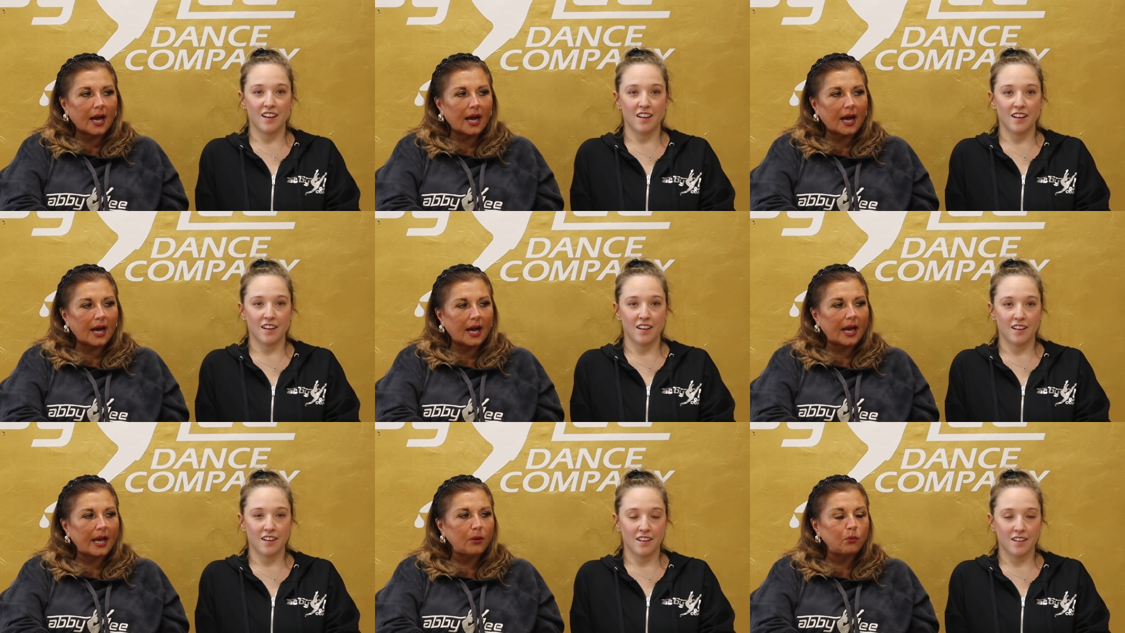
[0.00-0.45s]

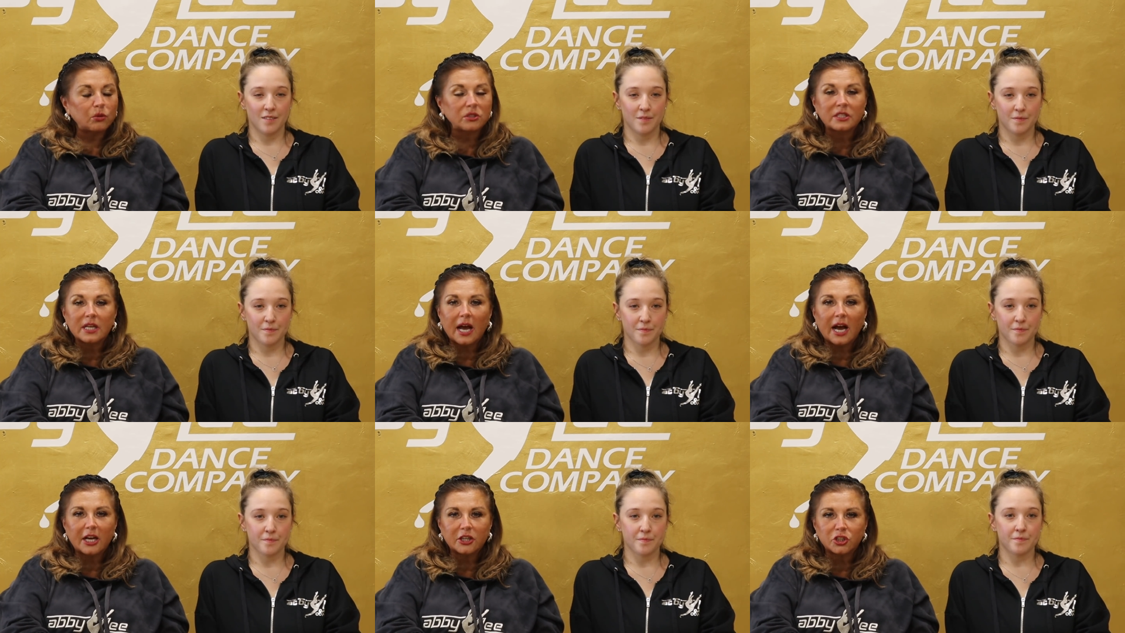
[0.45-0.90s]
Speaker 1: I
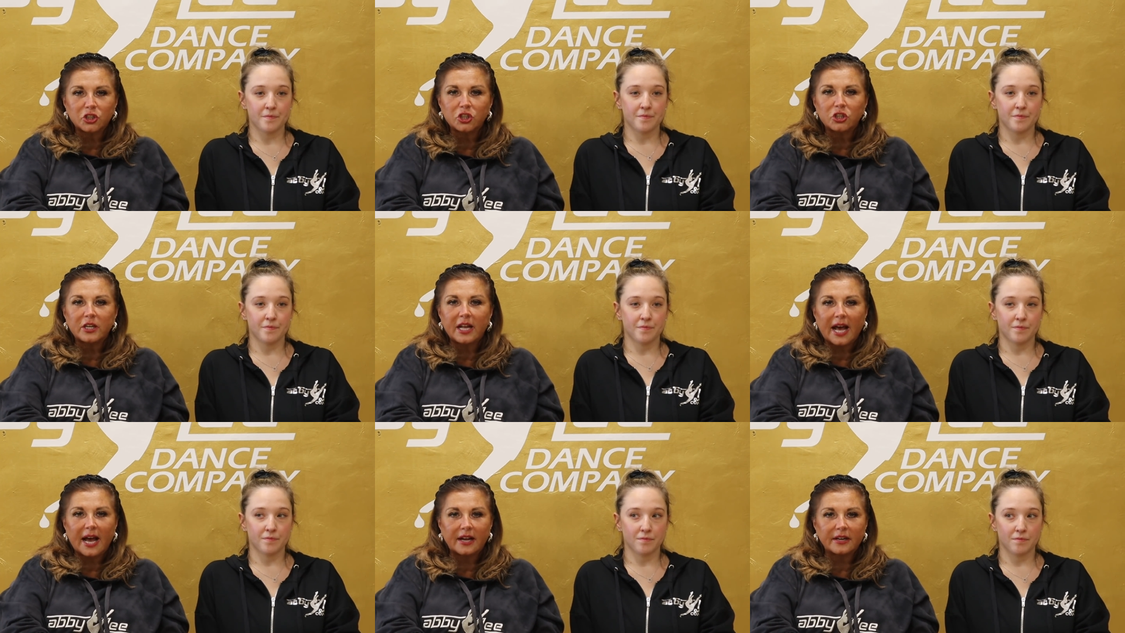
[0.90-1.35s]
was
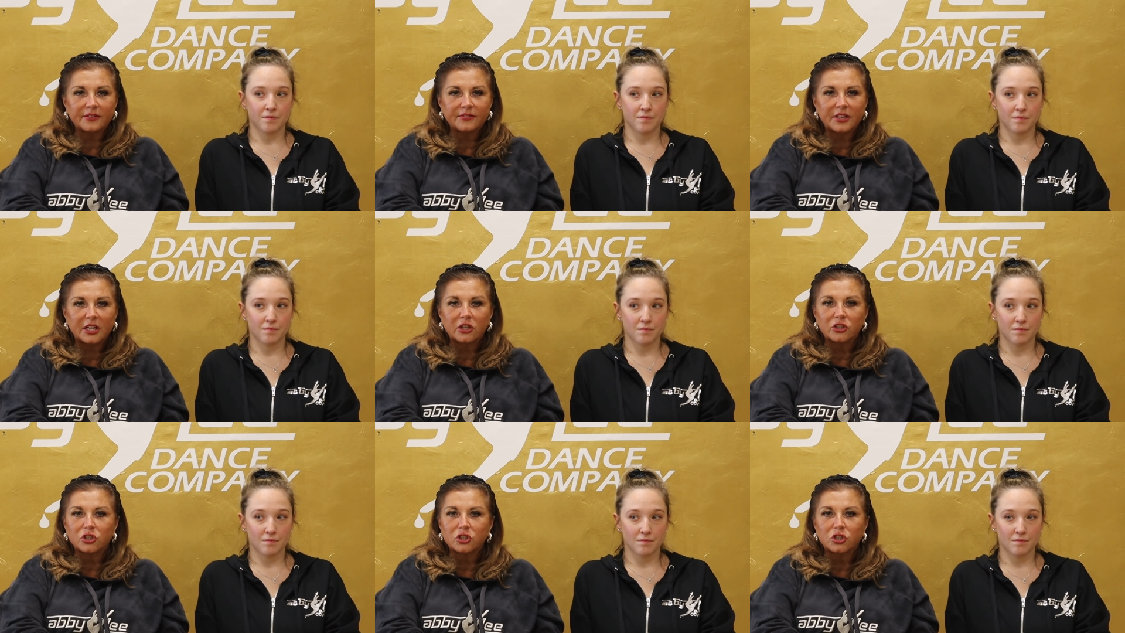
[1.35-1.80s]
ushered out
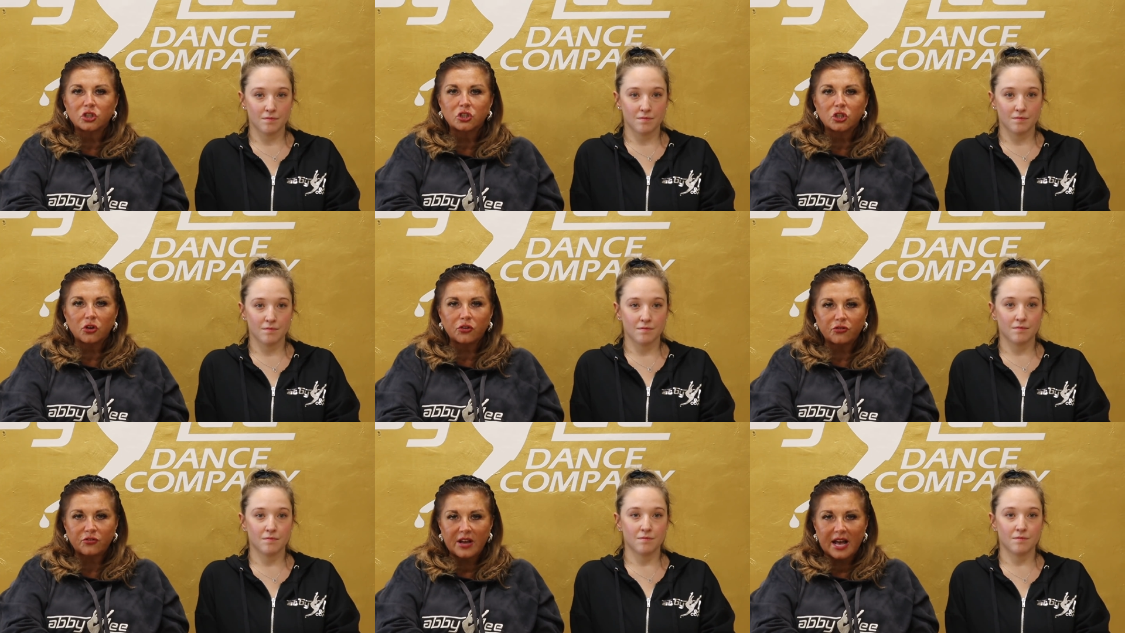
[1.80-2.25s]
of there
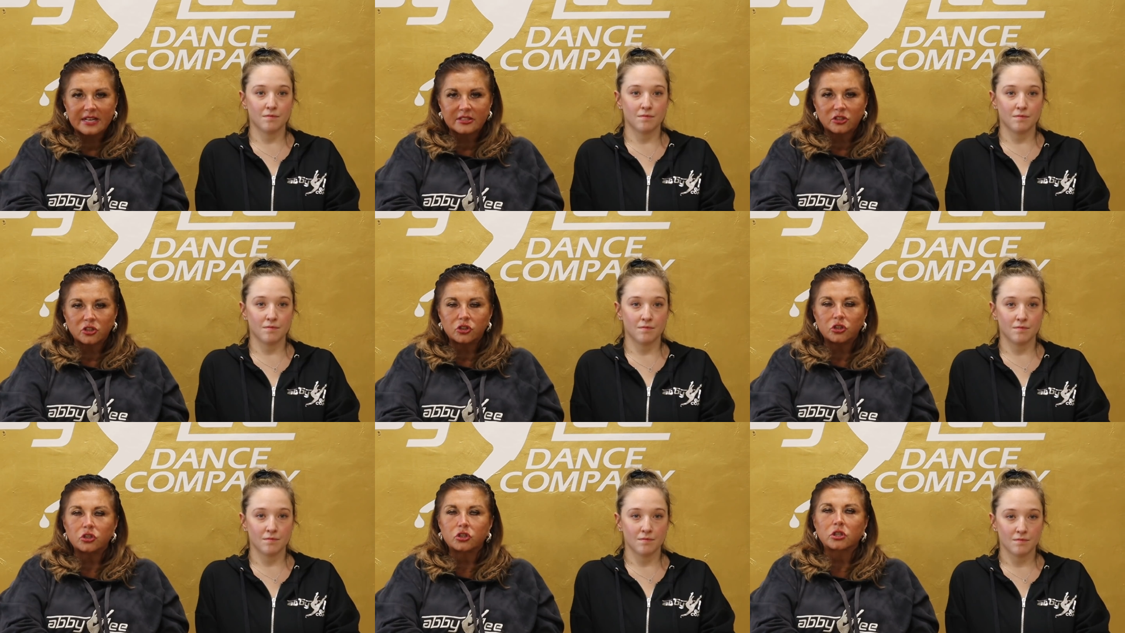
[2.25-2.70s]
so
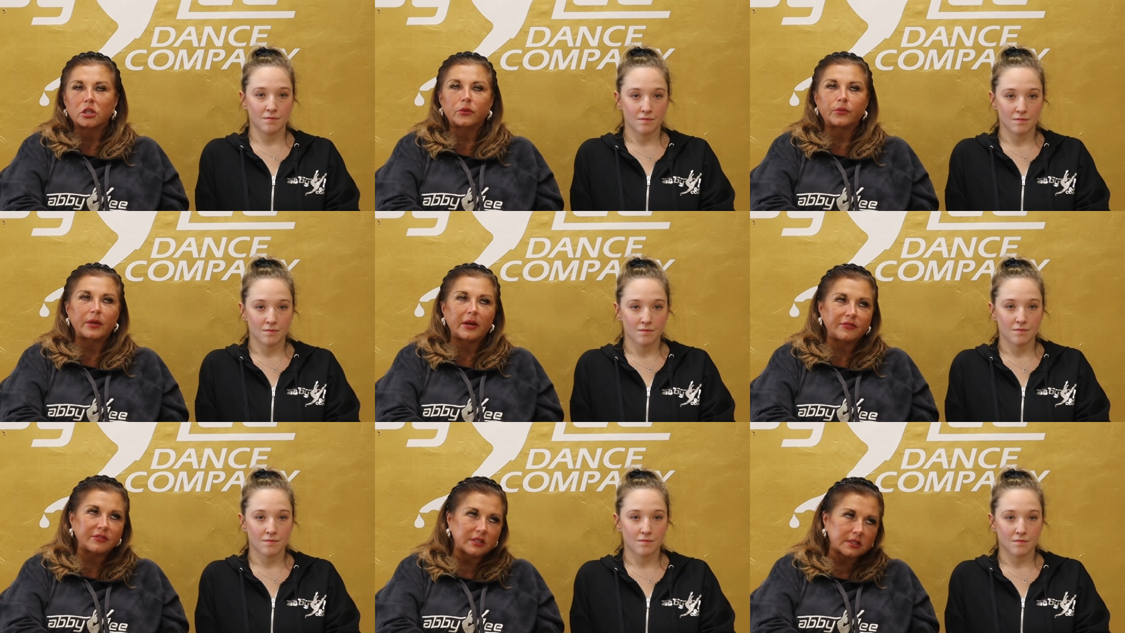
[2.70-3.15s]
fast. And
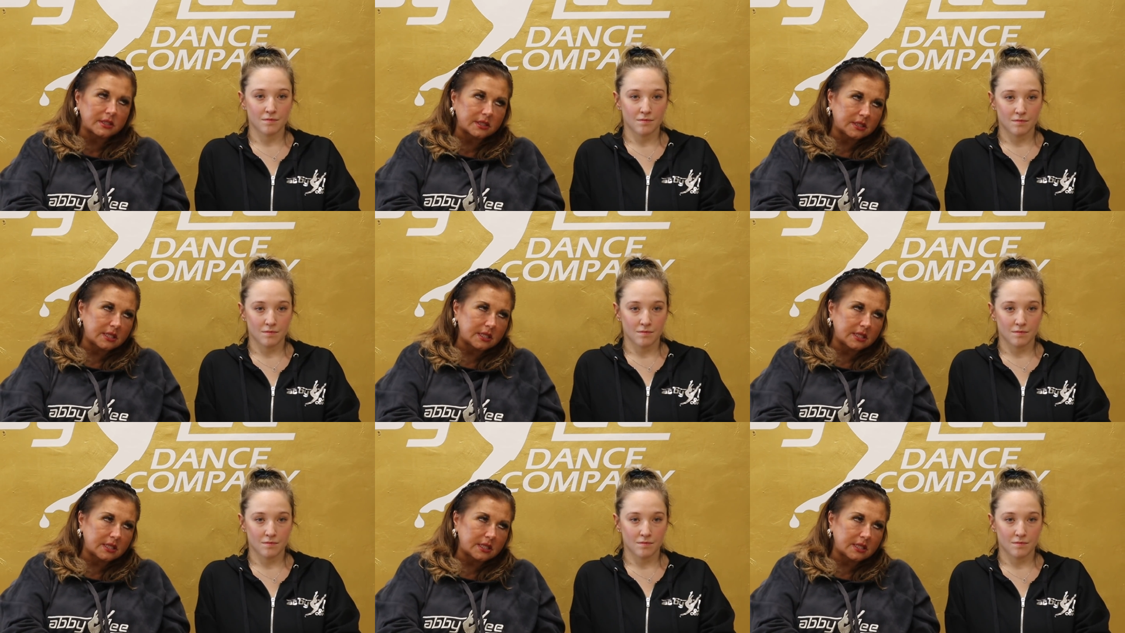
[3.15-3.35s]
usually we have to